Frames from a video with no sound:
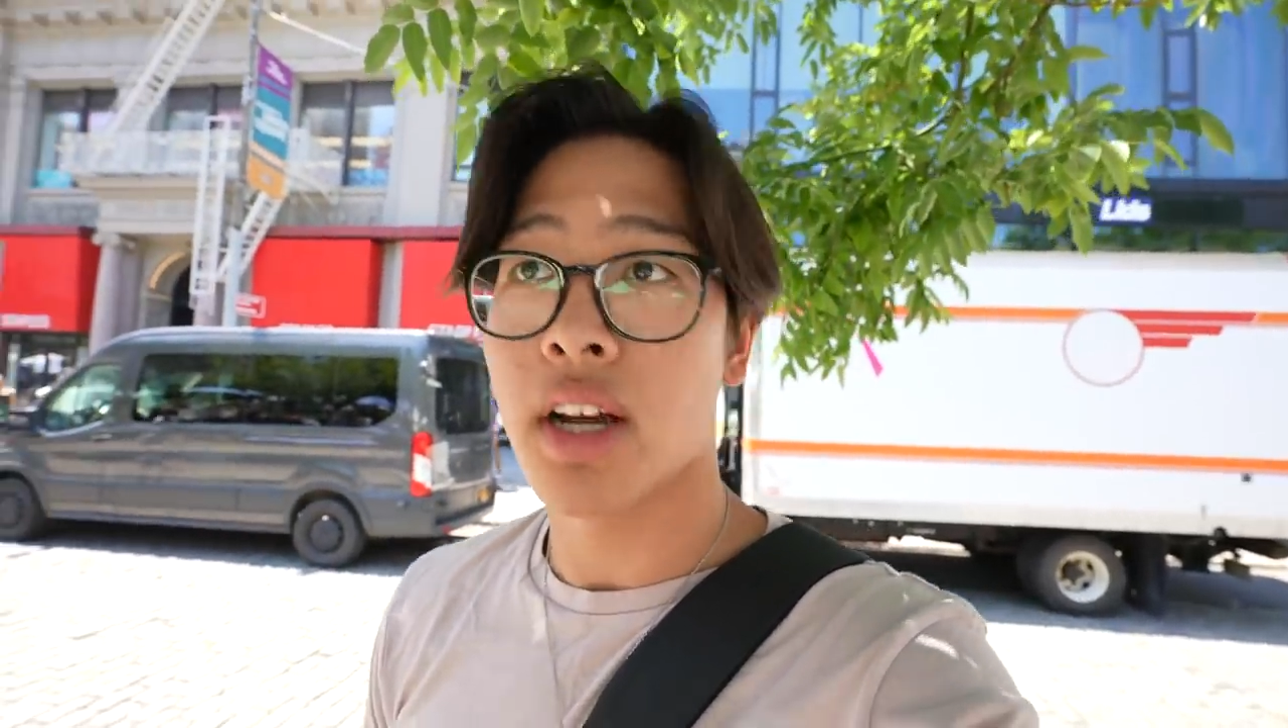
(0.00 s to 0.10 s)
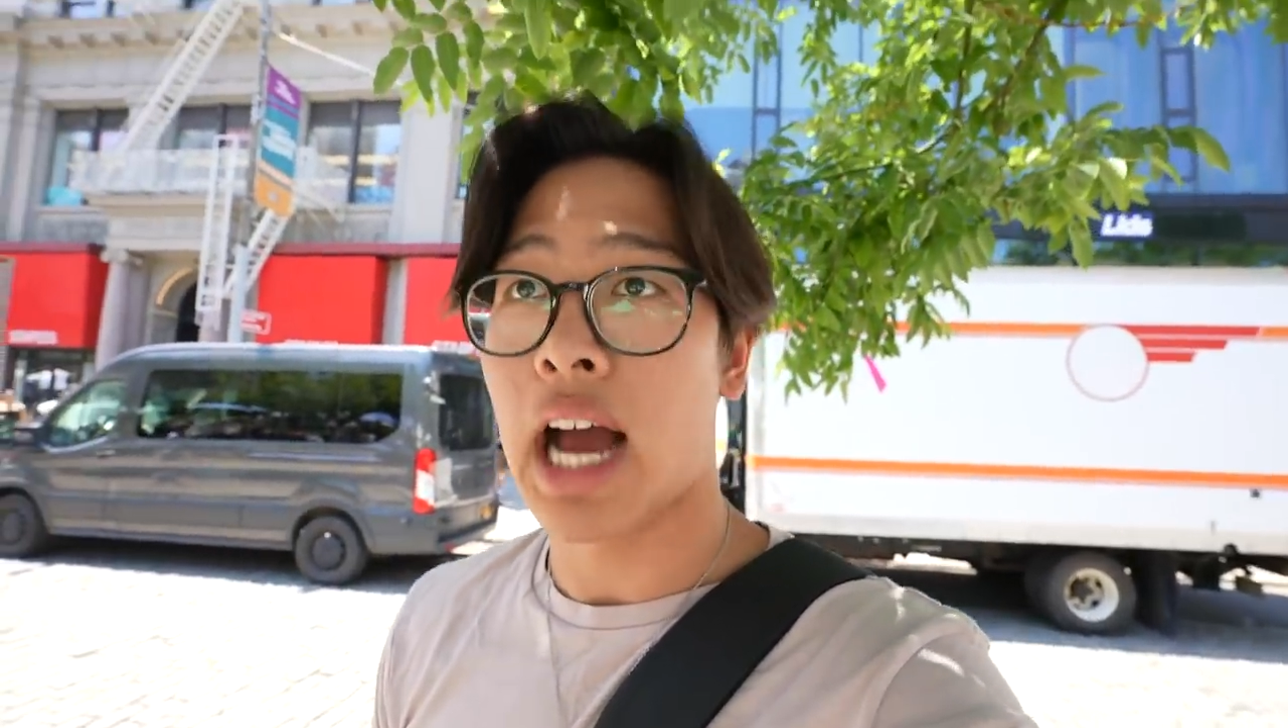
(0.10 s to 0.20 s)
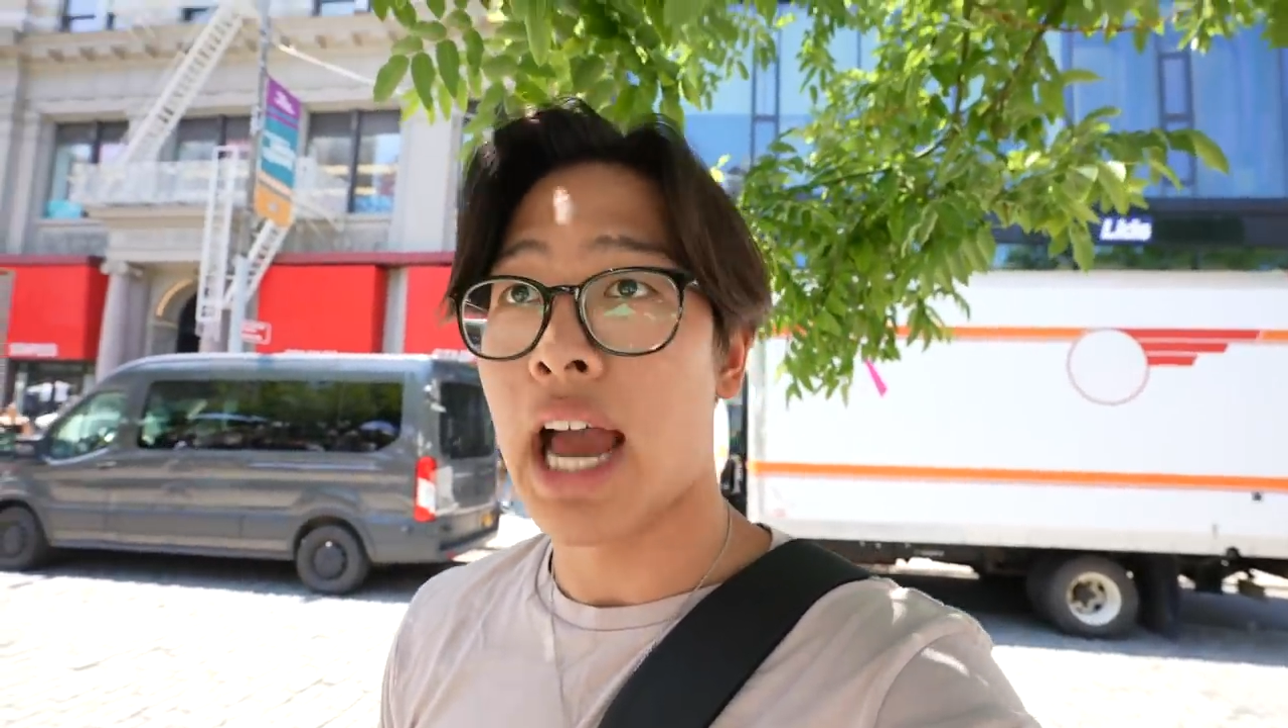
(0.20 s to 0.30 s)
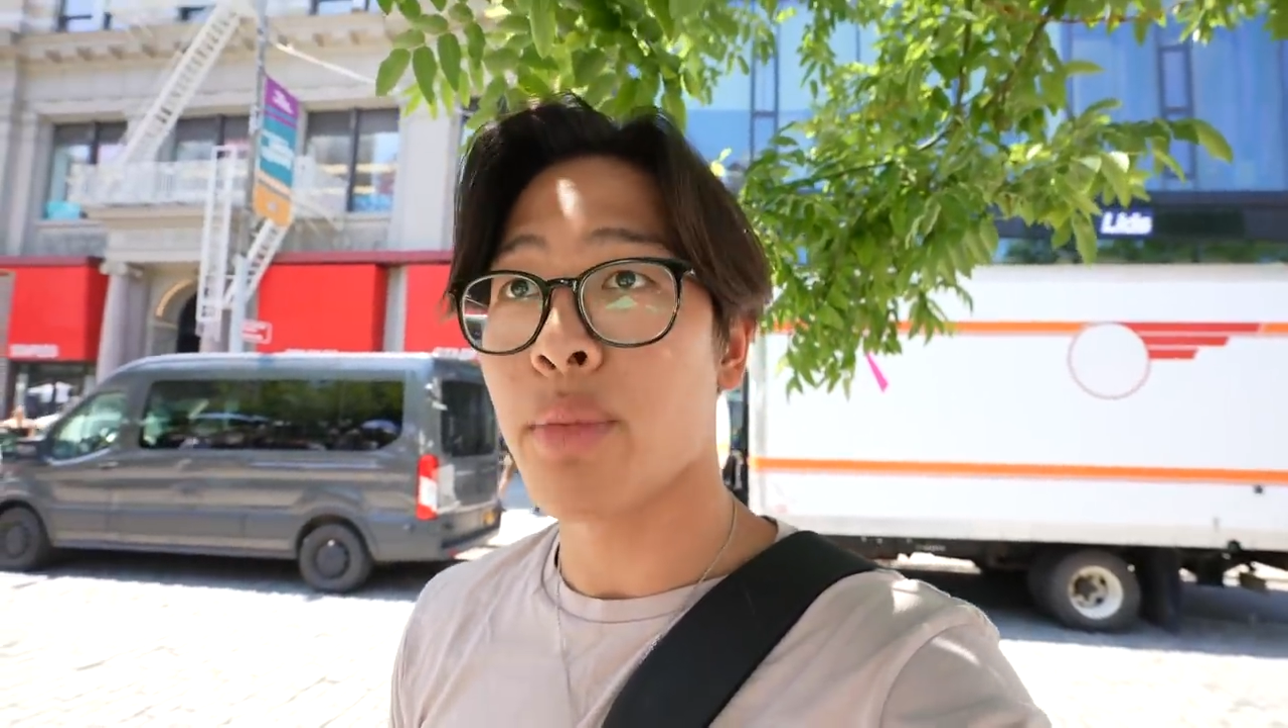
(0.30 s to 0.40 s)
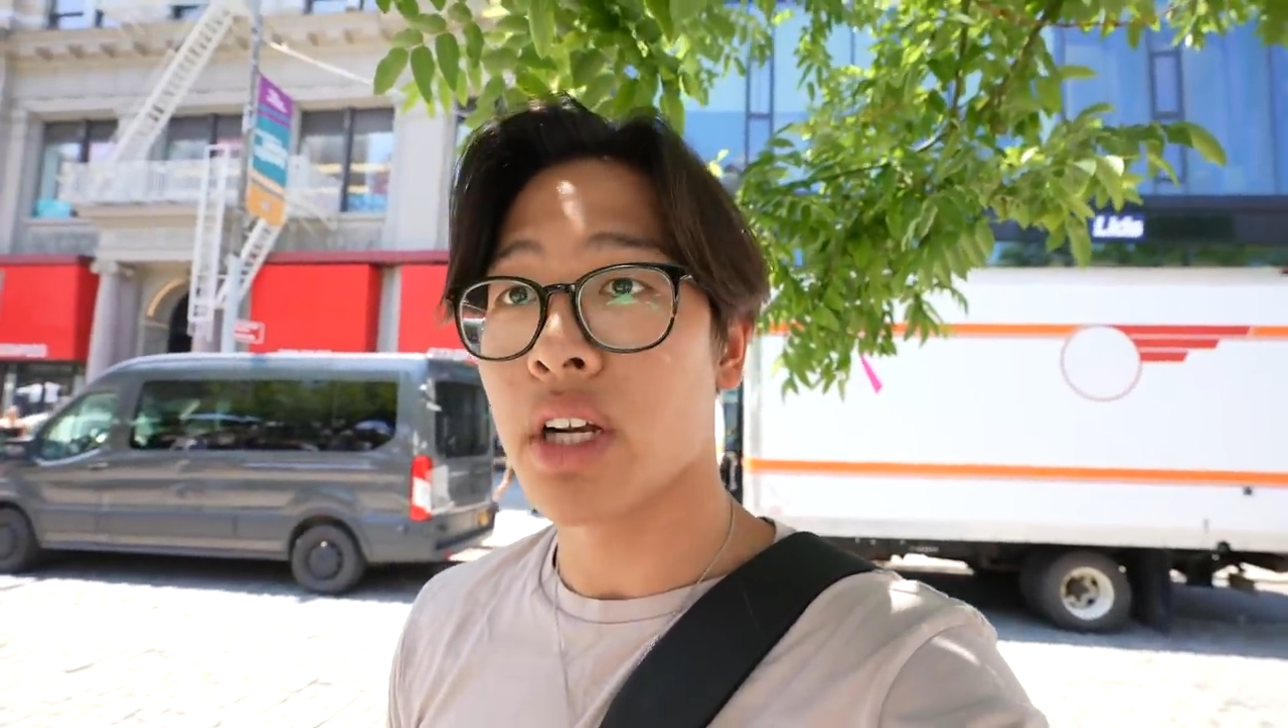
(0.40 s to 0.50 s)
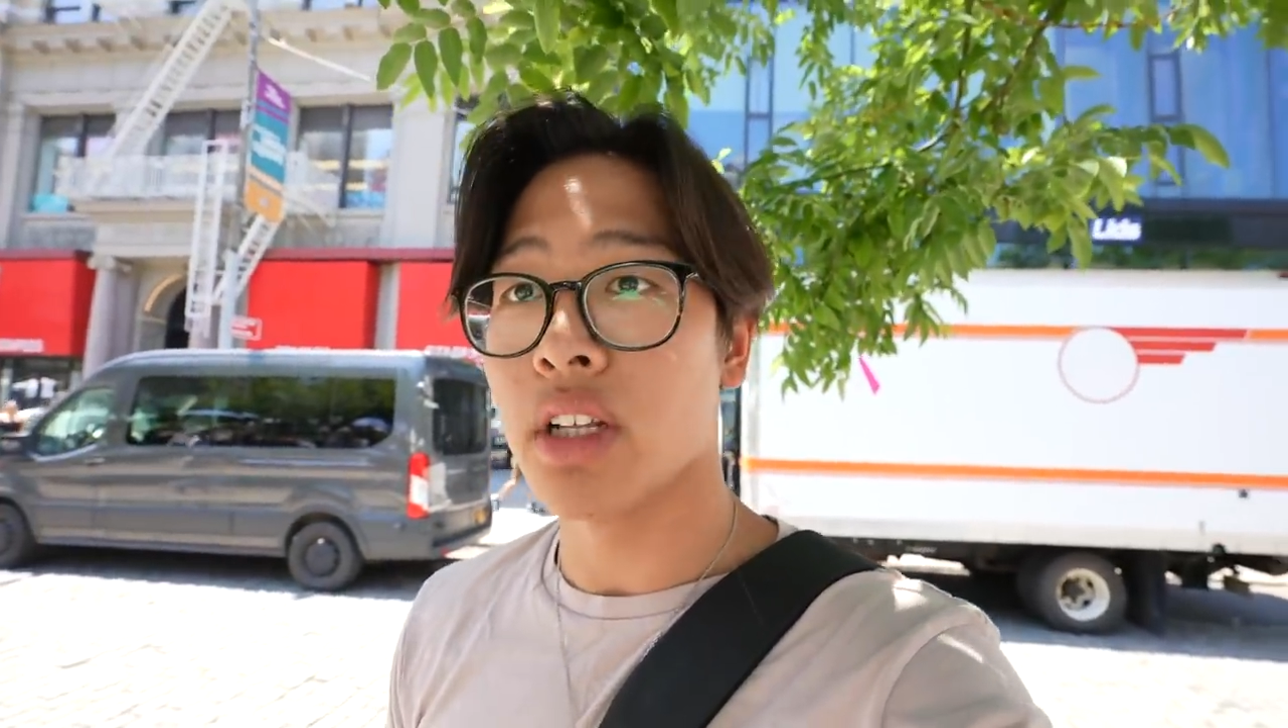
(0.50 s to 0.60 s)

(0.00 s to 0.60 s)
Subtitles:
I'm gonna